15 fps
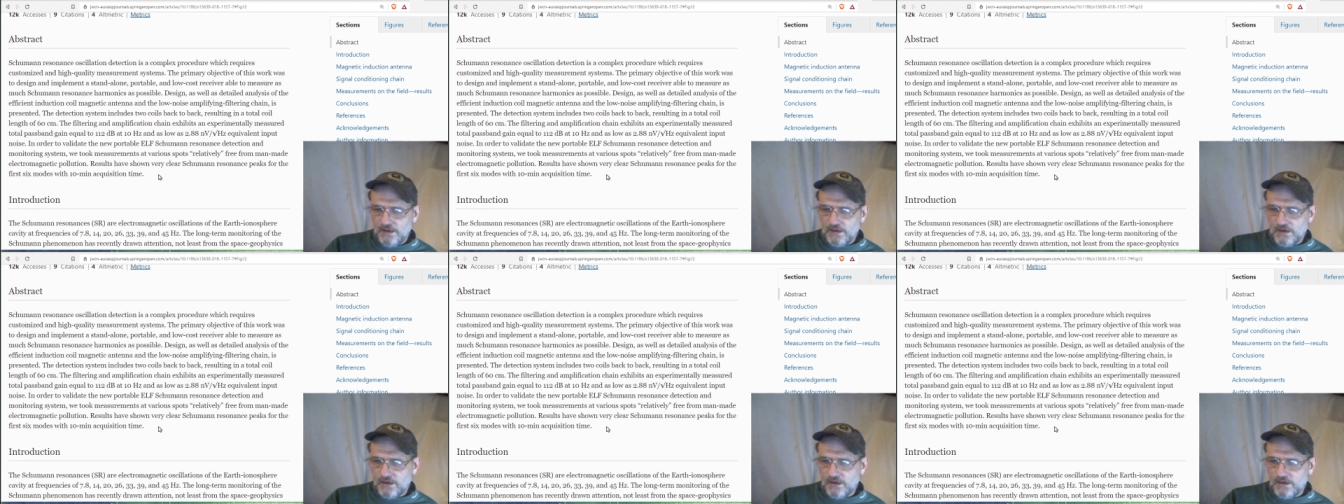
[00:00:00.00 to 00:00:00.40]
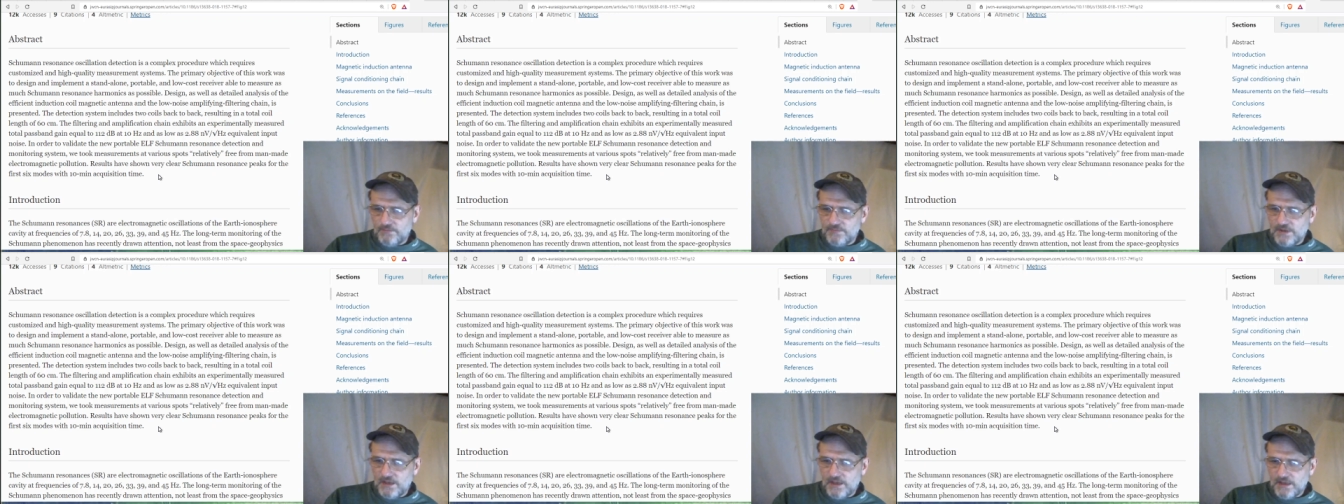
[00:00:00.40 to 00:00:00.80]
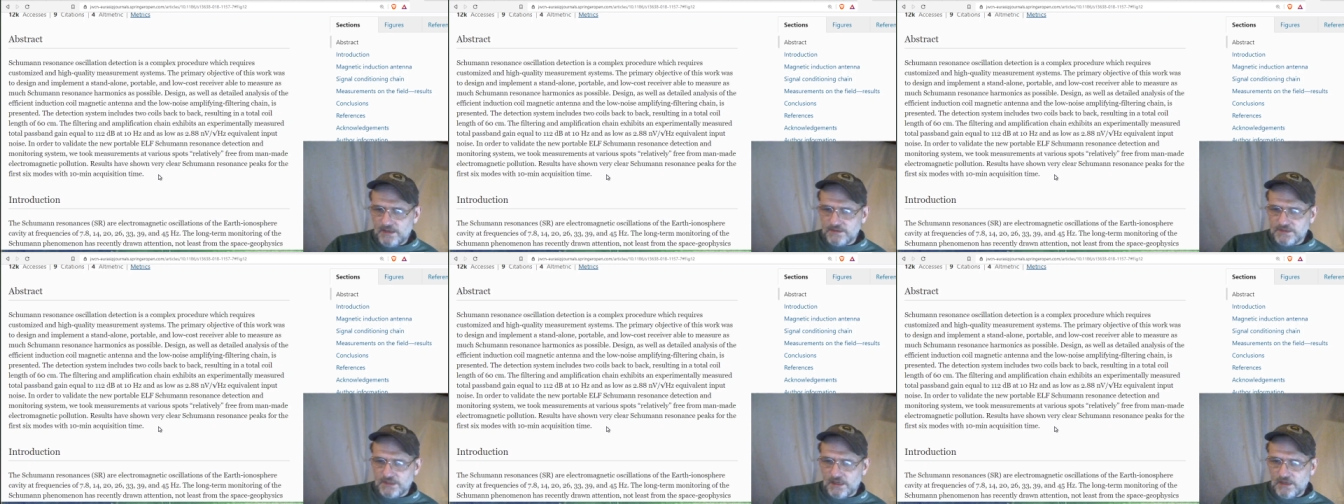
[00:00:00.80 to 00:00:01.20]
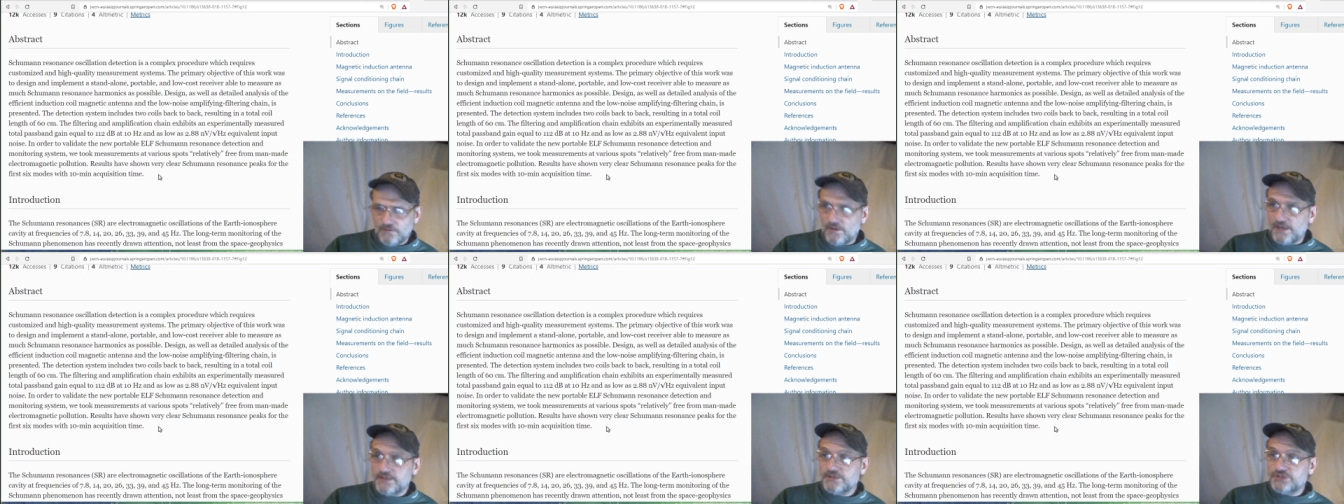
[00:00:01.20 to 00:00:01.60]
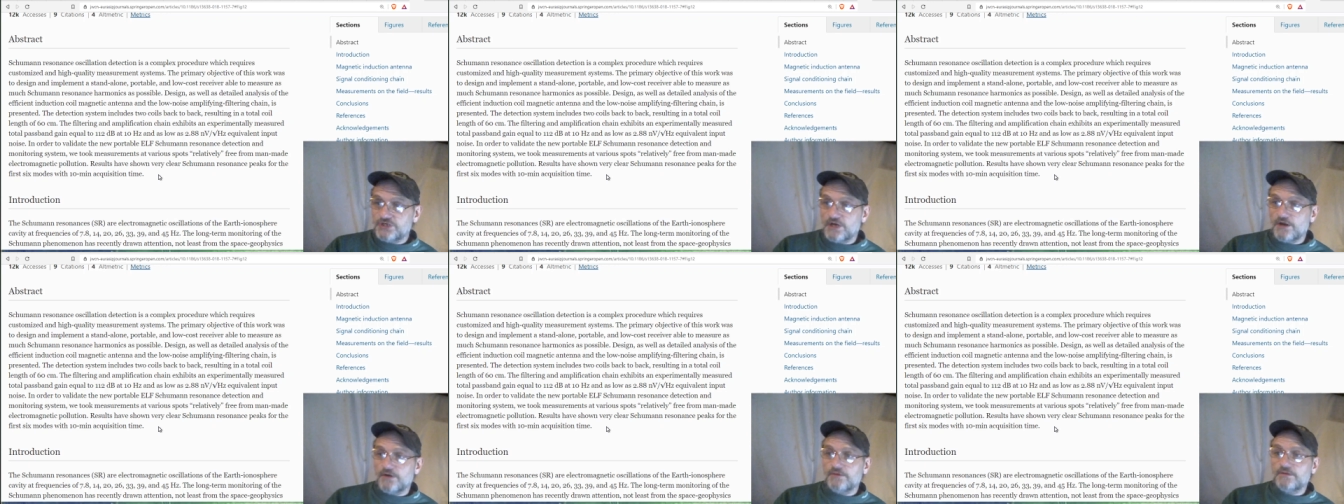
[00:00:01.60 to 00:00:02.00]
Um, and uh, like,
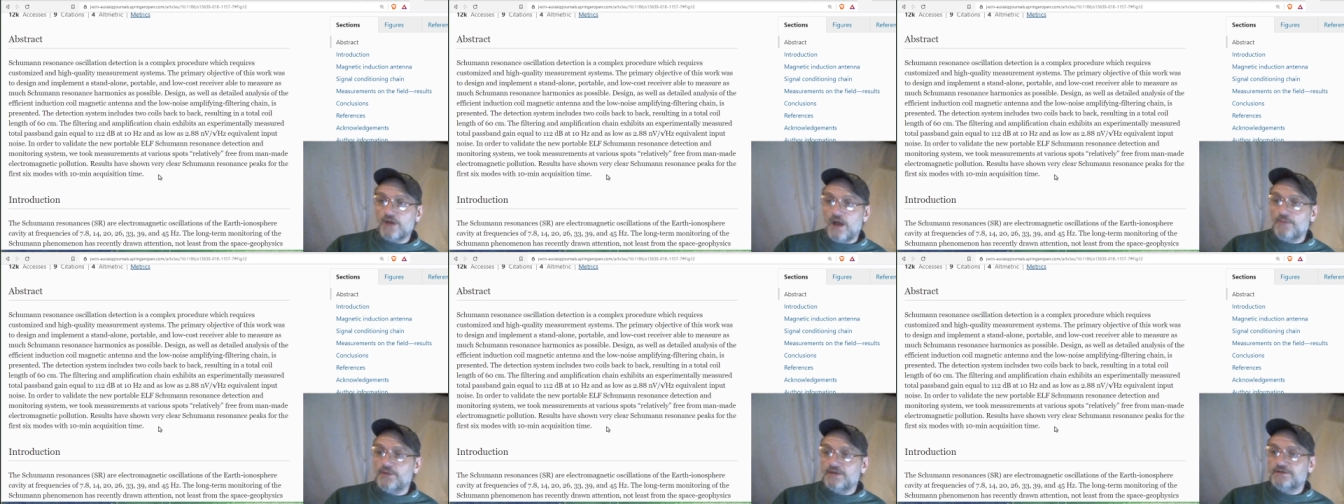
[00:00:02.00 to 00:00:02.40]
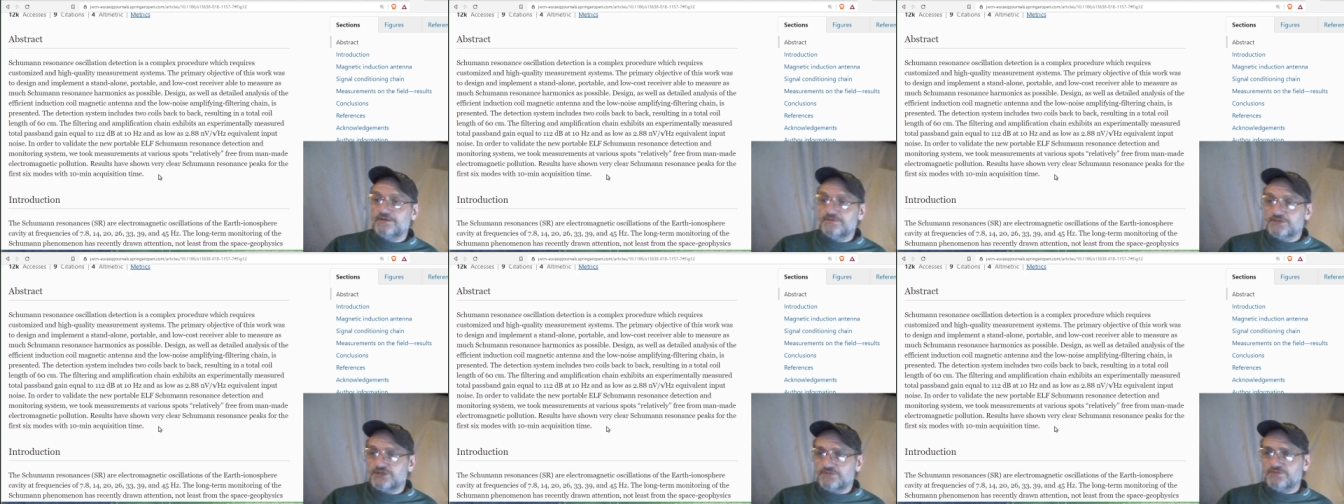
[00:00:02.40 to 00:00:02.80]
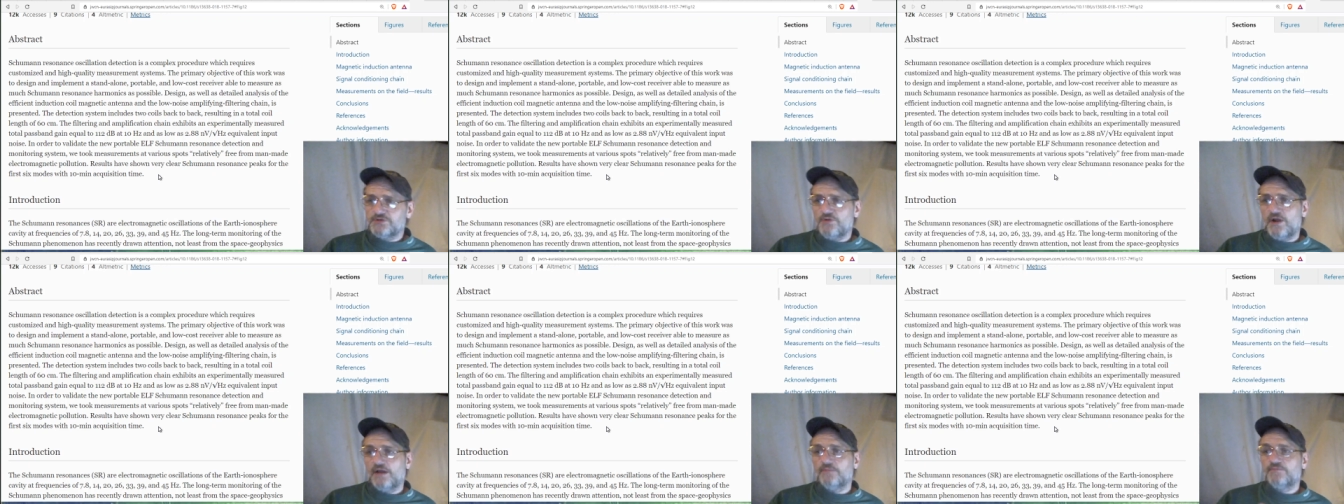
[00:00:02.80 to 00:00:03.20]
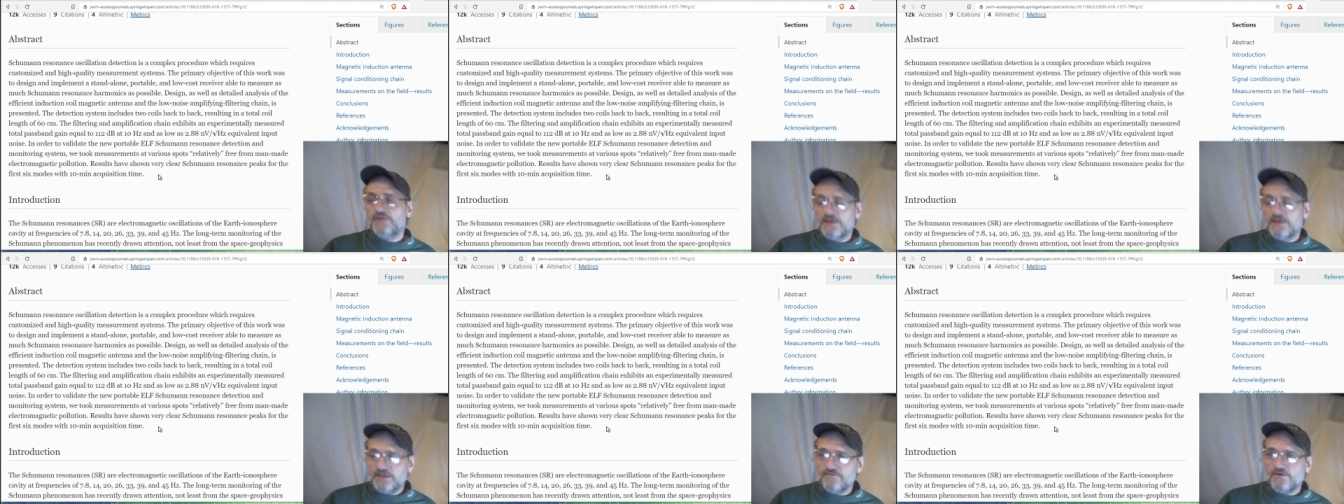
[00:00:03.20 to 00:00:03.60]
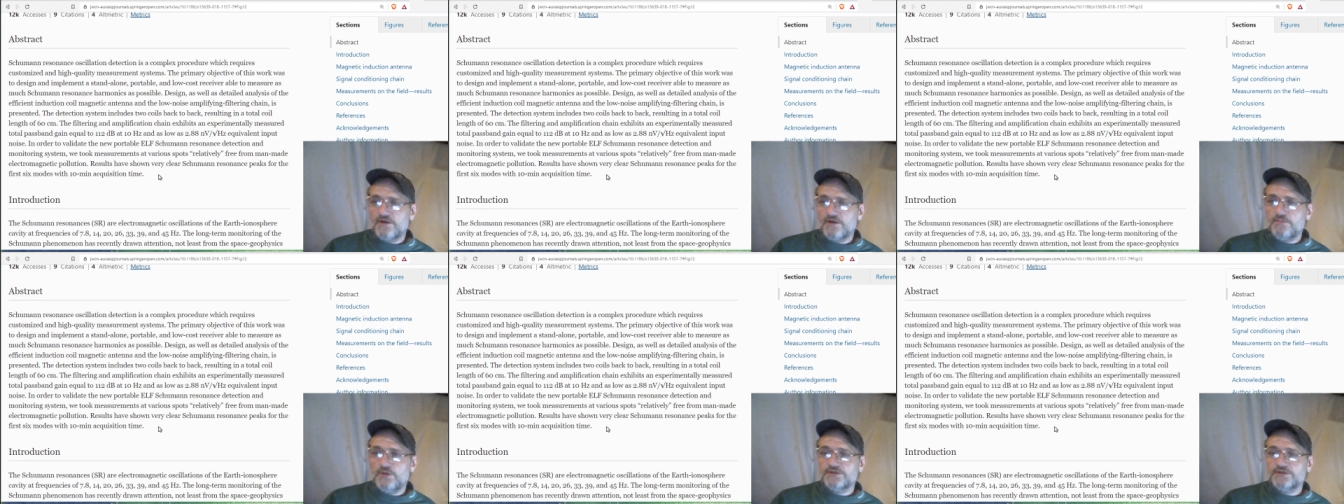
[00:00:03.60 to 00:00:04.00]
share, comment, and subscribe. Thank you very
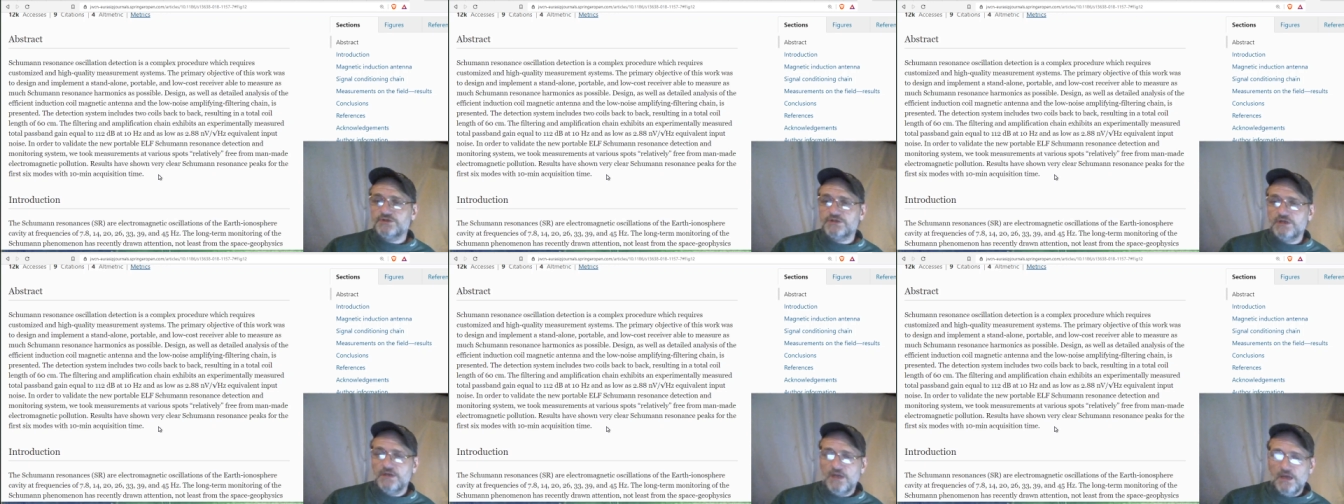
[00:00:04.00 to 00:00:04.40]
much.